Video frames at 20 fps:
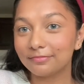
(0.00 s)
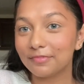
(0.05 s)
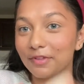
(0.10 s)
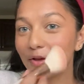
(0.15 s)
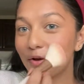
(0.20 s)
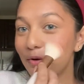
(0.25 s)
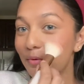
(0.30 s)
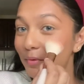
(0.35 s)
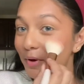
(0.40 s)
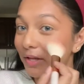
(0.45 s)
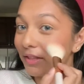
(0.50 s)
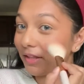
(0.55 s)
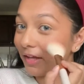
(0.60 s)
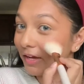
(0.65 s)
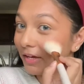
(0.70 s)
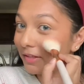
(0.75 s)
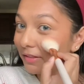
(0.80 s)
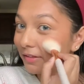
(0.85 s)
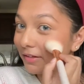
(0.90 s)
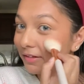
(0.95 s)
oh, I
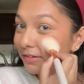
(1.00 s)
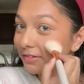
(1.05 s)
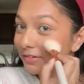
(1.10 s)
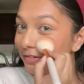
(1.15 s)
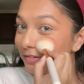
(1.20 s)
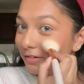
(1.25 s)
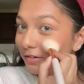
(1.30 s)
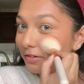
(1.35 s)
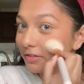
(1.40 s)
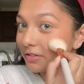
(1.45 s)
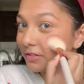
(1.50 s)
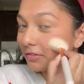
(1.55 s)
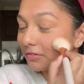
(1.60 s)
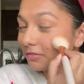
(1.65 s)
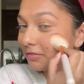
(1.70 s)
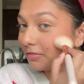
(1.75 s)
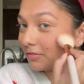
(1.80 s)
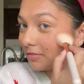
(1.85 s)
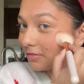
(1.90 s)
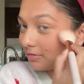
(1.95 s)
like this. Also,
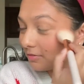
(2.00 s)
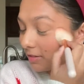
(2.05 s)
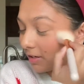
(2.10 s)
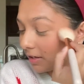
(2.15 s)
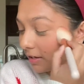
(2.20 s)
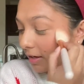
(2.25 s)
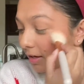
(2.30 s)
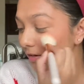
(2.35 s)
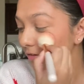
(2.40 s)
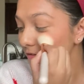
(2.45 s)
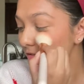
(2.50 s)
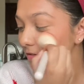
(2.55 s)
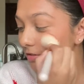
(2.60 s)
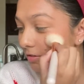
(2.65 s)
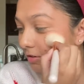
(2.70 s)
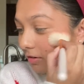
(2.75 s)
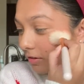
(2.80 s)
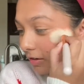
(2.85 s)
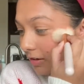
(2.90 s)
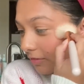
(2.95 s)
again,
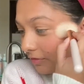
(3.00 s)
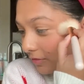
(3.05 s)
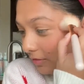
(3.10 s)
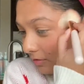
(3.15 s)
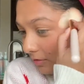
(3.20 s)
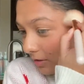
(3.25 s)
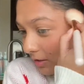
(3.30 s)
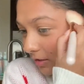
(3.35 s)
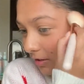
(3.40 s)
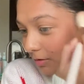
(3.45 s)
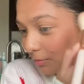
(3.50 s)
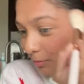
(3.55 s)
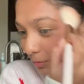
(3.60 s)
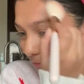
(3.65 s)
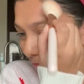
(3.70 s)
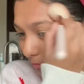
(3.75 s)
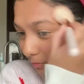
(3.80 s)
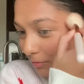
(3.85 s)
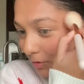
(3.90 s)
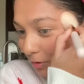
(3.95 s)
sorry if you can hear
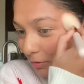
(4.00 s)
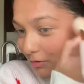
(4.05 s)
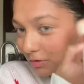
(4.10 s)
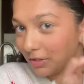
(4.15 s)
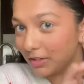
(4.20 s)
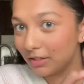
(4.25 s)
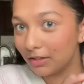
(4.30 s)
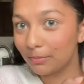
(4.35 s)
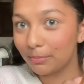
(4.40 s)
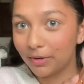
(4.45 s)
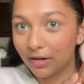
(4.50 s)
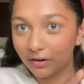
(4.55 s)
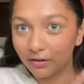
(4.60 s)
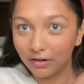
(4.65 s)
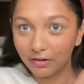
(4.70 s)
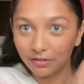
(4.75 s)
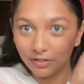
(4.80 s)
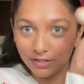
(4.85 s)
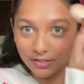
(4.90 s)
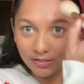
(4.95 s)
Mowgli in the
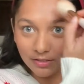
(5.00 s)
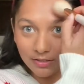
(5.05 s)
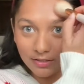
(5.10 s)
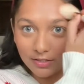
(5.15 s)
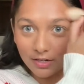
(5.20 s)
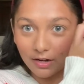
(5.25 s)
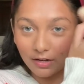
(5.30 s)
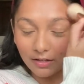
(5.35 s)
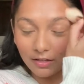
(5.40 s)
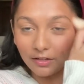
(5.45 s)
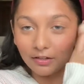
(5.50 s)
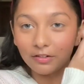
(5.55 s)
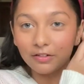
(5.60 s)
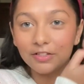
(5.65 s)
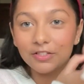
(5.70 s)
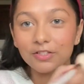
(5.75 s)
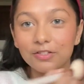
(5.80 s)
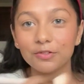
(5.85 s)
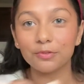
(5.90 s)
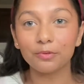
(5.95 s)
background. He's tugging on his
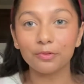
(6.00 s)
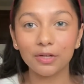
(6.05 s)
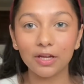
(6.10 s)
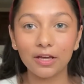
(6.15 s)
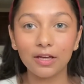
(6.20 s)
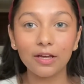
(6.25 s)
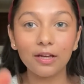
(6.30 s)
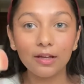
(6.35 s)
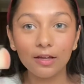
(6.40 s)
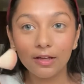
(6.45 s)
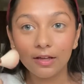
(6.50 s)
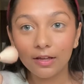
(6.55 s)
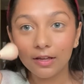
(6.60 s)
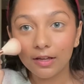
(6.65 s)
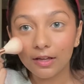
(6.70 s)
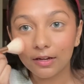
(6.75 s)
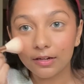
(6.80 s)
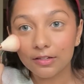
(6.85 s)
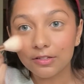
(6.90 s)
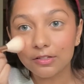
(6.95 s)
toy
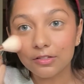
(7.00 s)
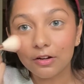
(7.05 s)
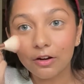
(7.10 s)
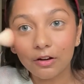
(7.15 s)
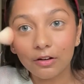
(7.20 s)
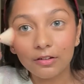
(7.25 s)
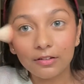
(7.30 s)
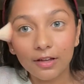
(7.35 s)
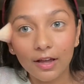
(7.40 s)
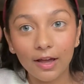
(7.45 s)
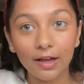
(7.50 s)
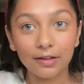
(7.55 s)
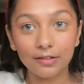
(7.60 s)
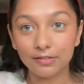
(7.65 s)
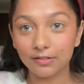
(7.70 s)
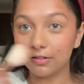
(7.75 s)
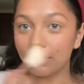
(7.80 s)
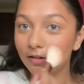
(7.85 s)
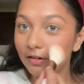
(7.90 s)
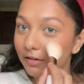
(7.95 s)
and his dog tags
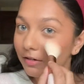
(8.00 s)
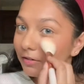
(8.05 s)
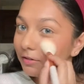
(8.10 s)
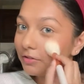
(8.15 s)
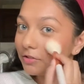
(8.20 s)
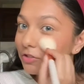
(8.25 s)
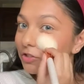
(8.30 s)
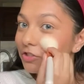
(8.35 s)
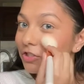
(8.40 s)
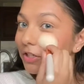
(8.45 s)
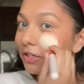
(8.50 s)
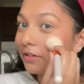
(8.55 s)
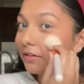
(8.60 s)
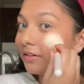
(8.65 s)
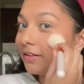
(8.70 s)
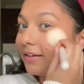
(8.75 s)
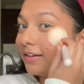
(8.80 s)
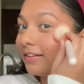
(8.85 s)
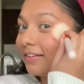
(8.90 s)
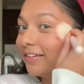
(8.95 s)
are
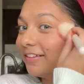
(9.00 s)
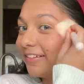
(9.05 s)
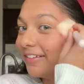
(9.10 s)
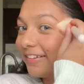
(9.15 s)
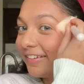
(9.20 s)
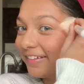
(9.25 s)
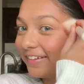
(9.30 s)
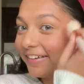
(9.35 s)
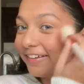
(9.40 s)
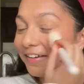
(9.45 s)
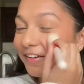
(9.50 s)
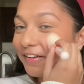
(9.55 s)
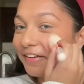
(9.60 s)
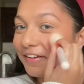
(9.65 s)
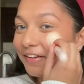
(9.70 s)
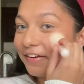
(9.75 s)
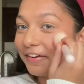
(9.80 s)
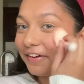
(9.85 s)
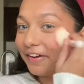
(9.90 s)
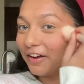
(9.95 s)
jingling.
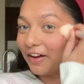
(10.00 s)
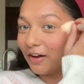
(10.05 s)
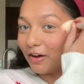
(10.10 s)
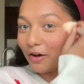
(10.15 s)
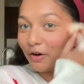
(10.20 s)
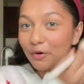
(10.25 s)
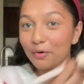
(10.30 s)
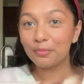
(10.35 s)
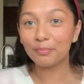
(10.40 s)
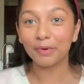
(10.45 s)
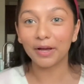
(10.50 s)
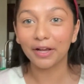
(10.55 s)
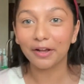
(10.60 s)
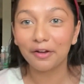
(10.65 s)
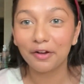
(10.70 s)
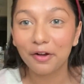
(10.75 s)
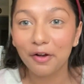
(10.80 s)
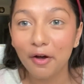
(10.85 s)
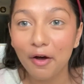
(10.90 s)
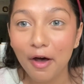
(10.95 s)
Oh my
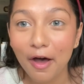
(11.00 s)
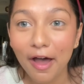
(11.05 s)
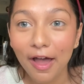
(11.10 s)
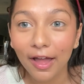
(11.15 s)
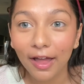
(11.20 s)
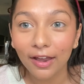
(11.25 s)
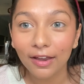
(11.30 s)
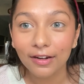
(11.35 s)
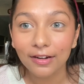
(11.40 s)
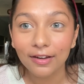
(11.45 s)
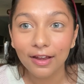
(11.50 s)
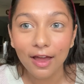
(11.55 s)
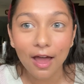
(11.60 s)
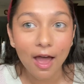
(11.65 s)
God.